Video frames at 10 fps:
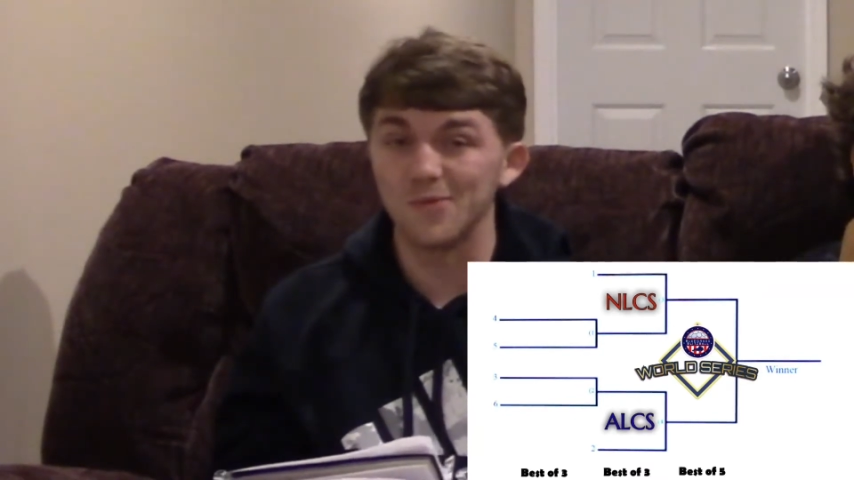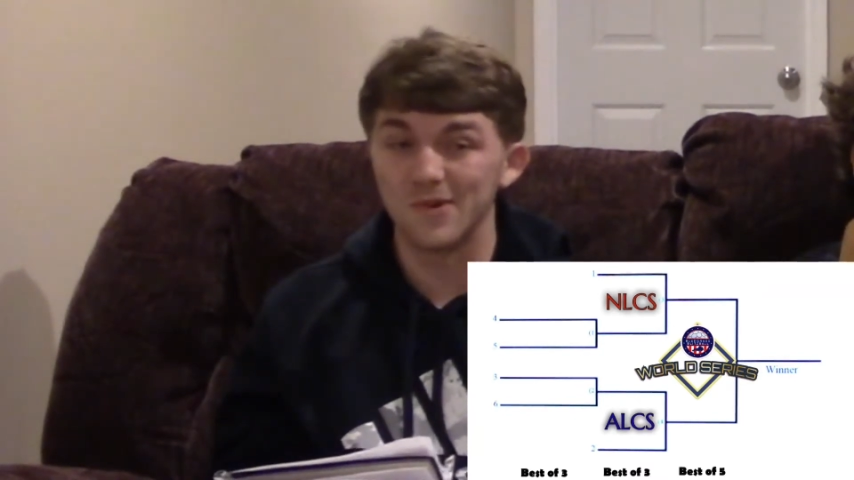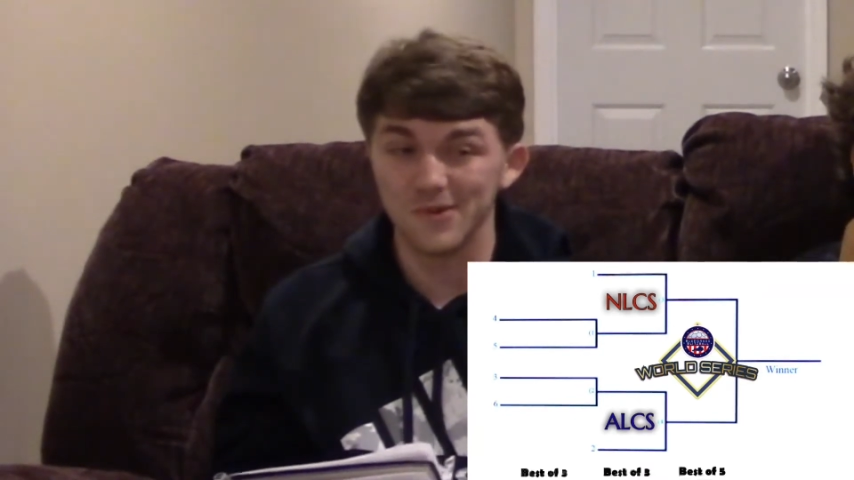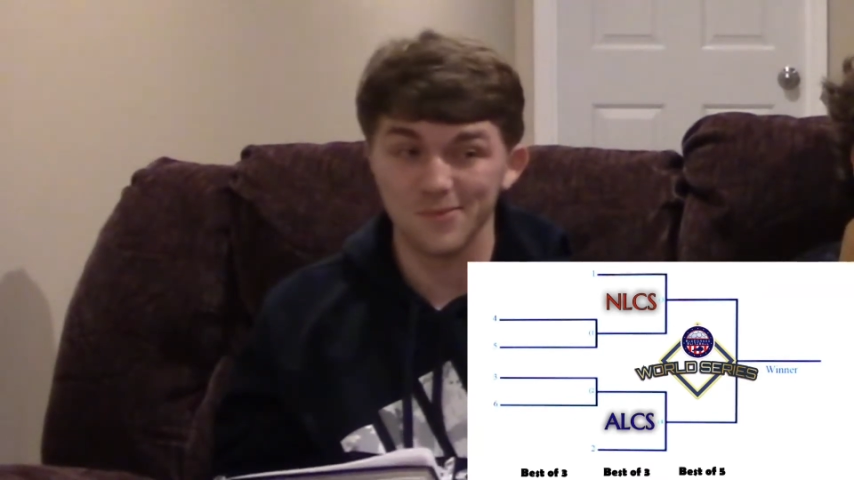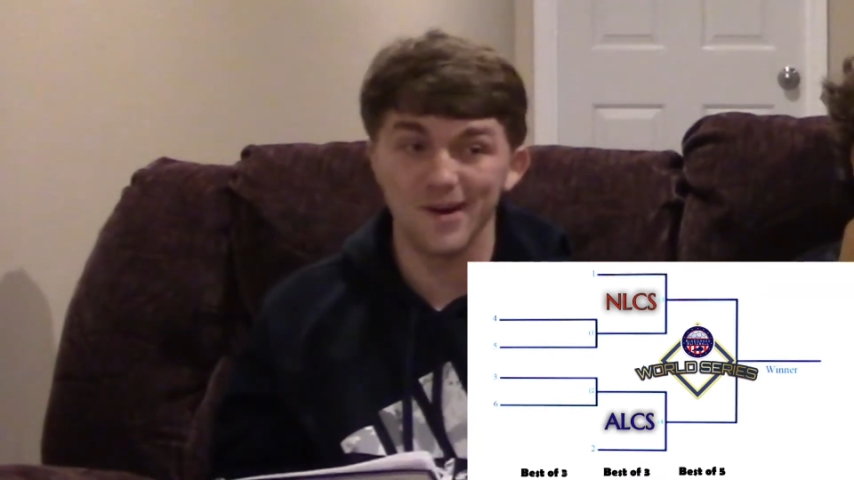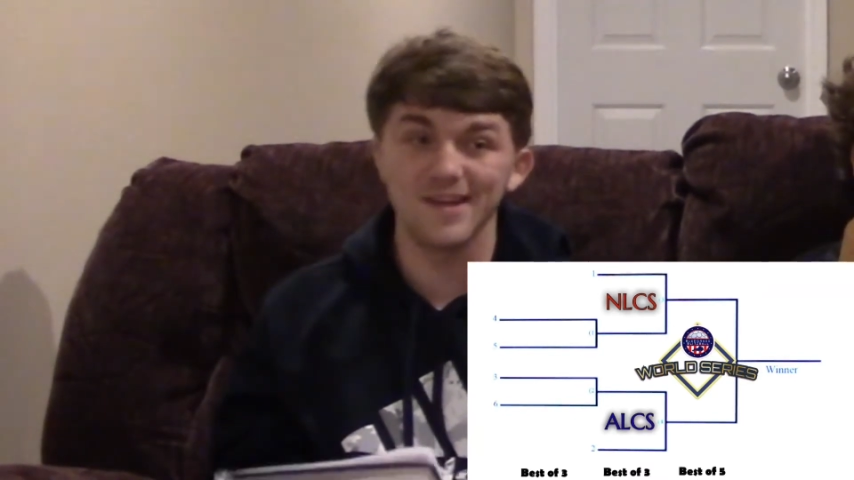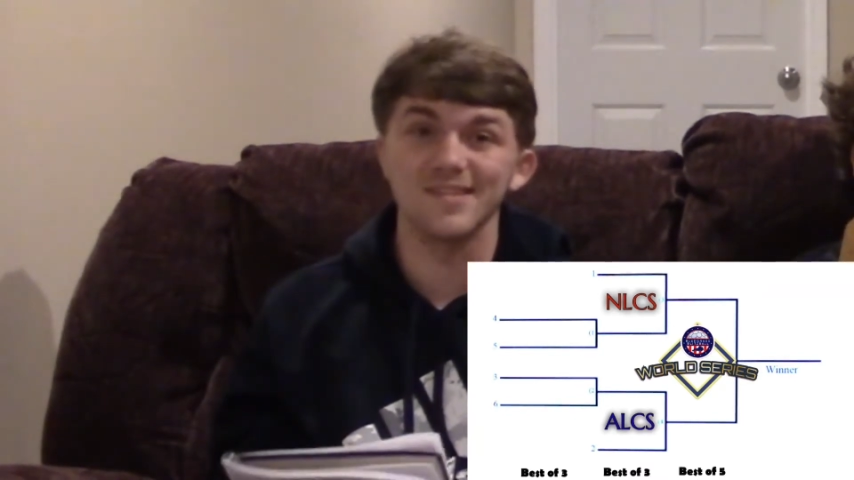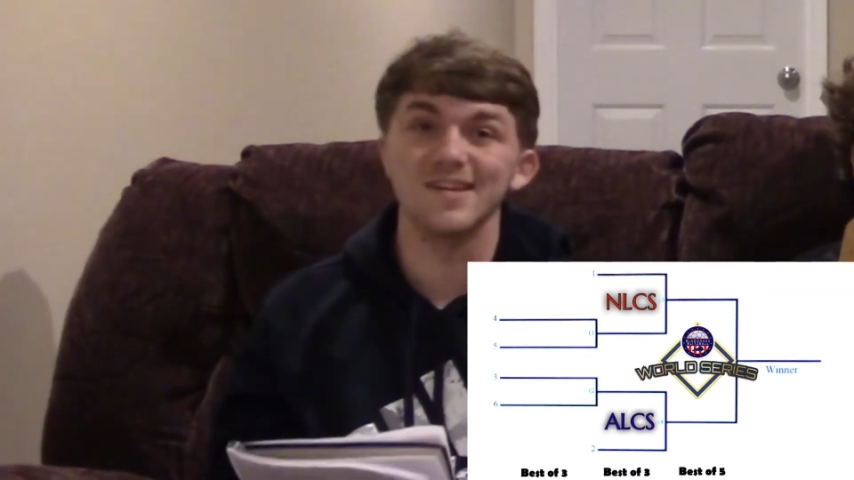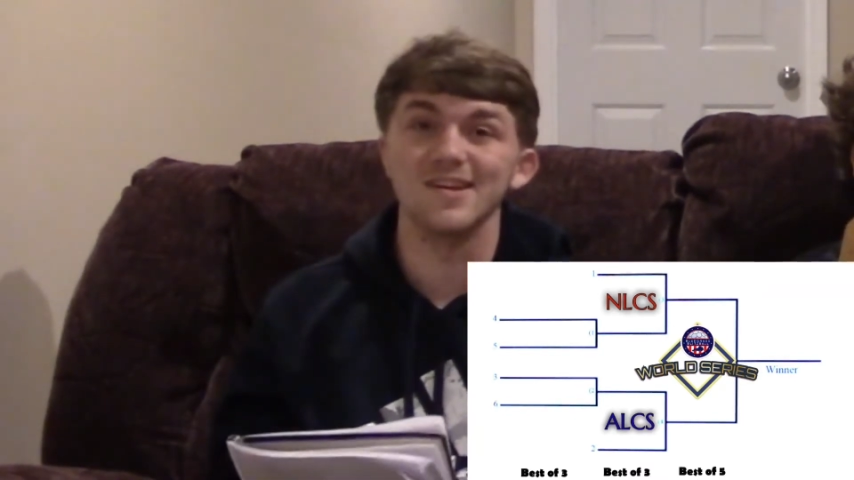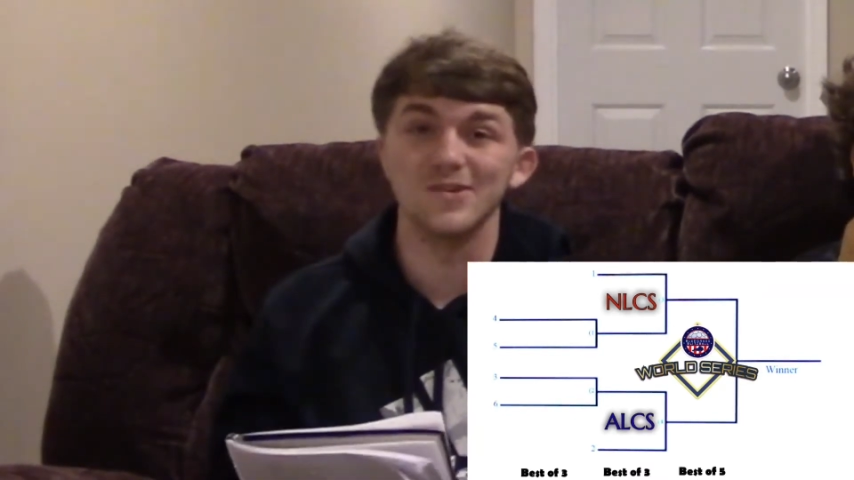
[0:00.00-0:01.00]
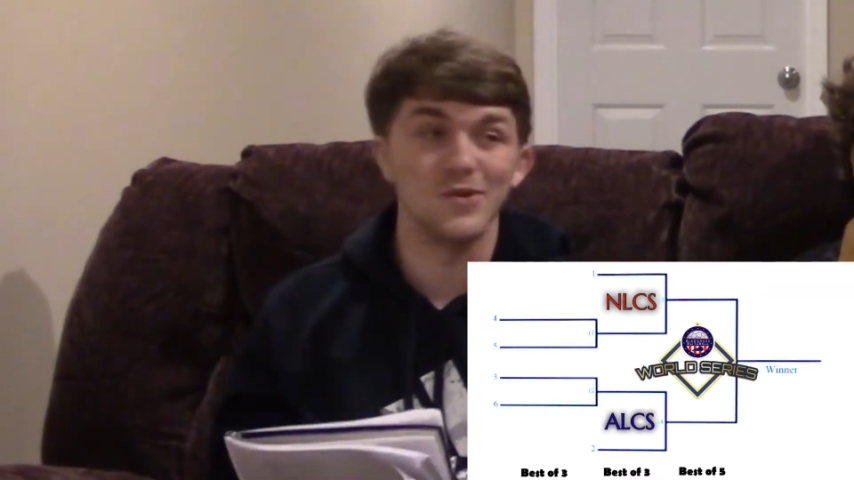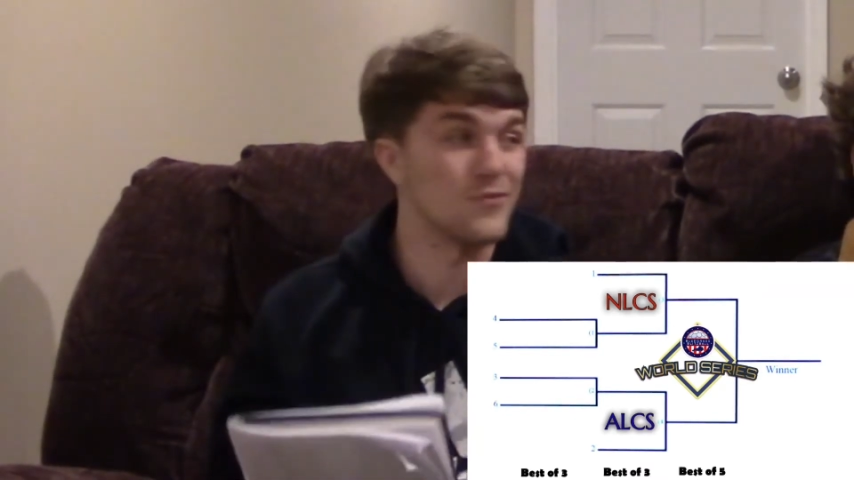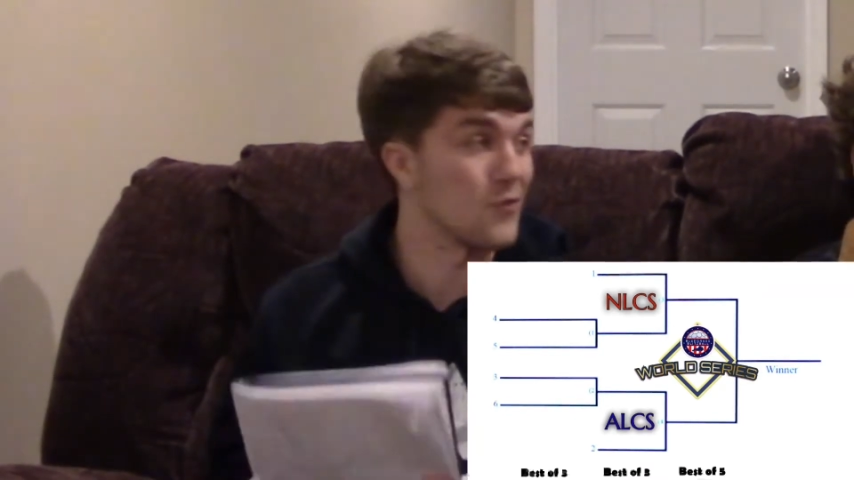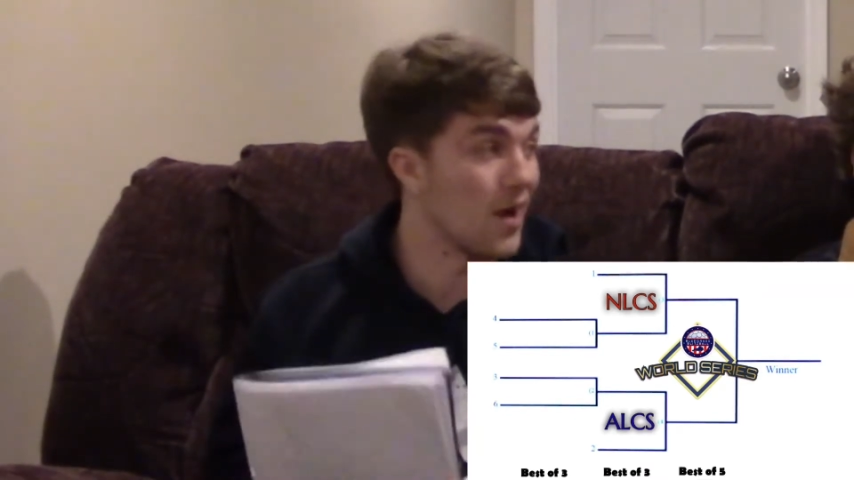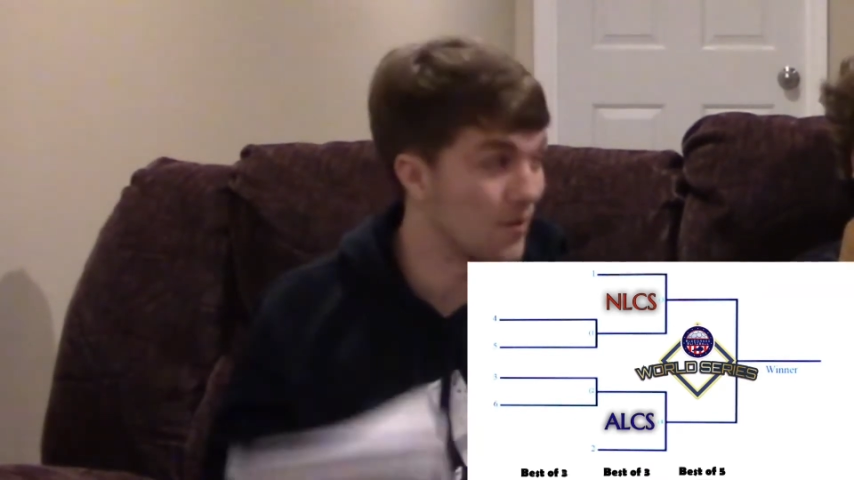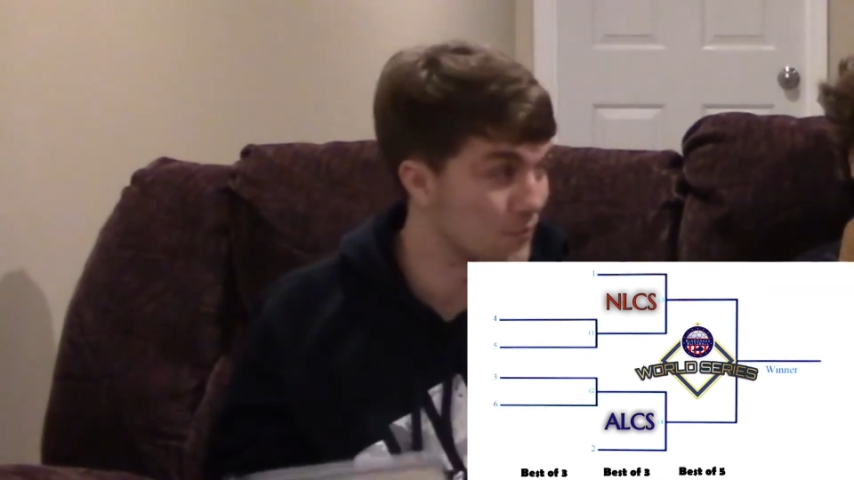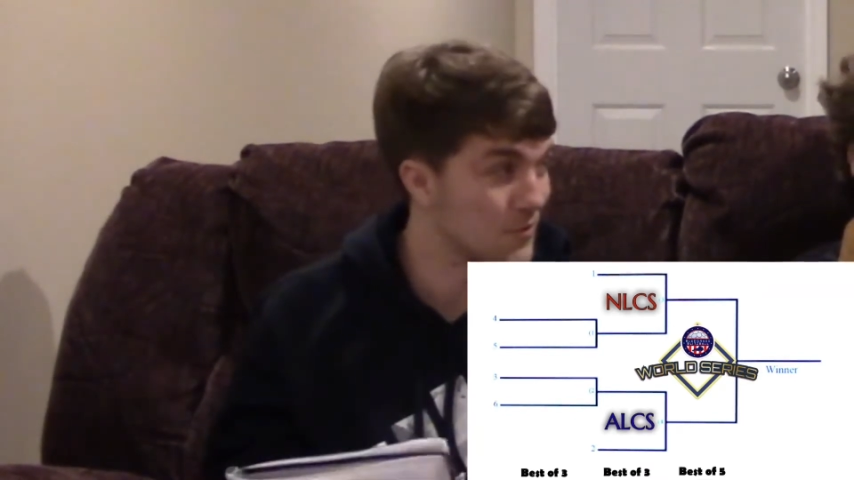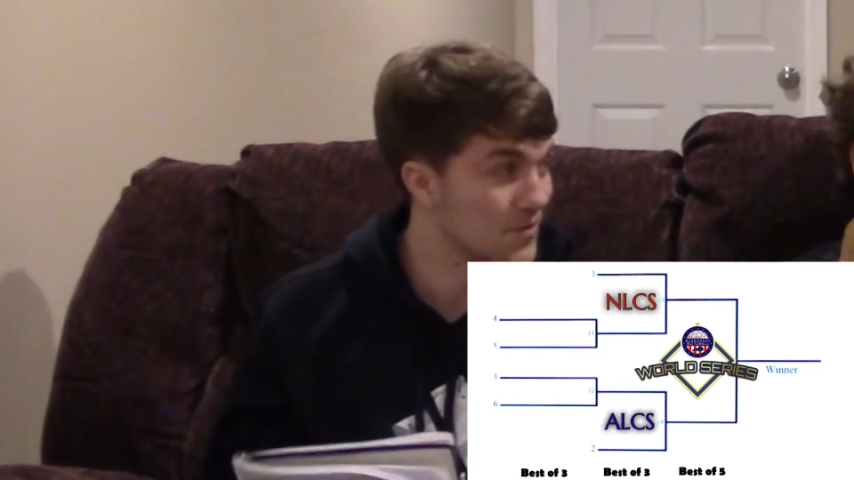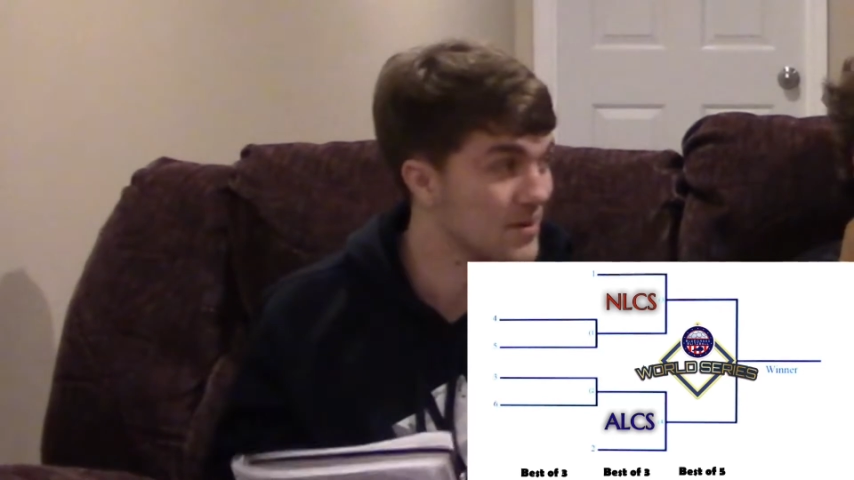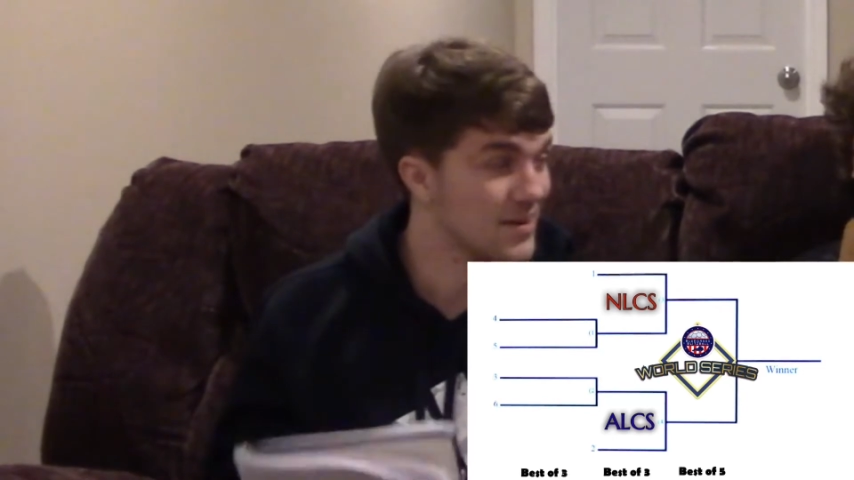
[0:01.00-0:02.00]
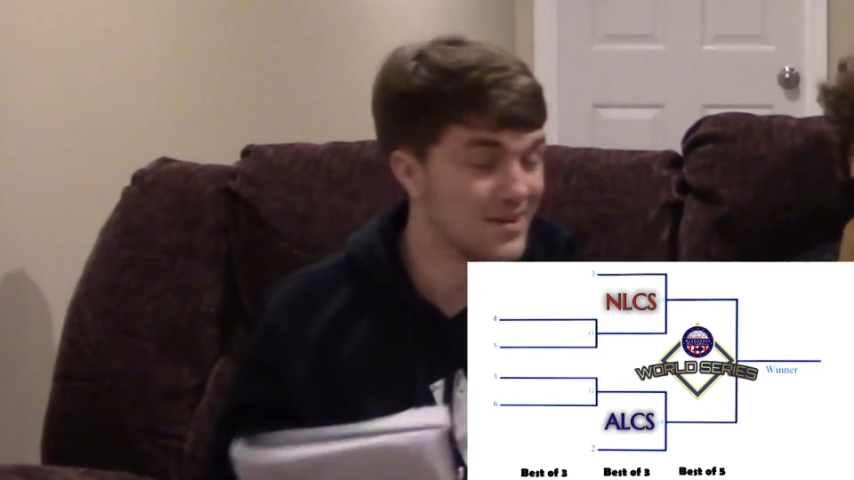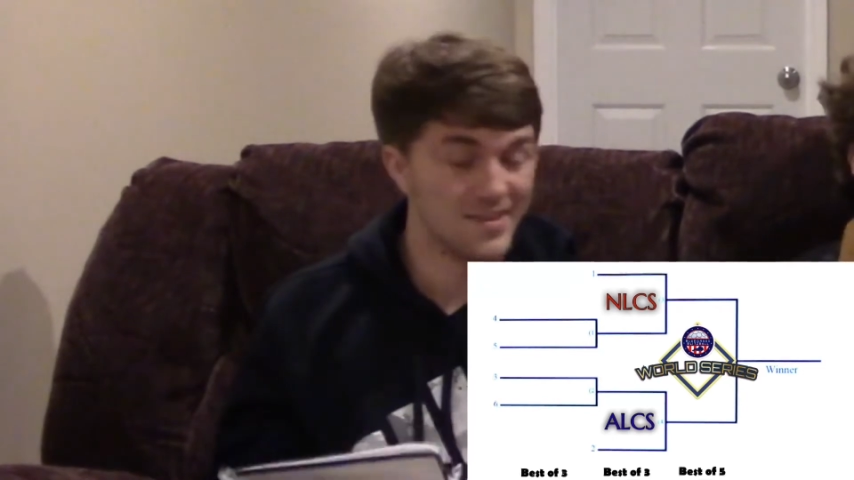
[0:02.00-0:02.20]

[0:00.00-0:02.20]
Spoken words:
winners bracket thing took forever.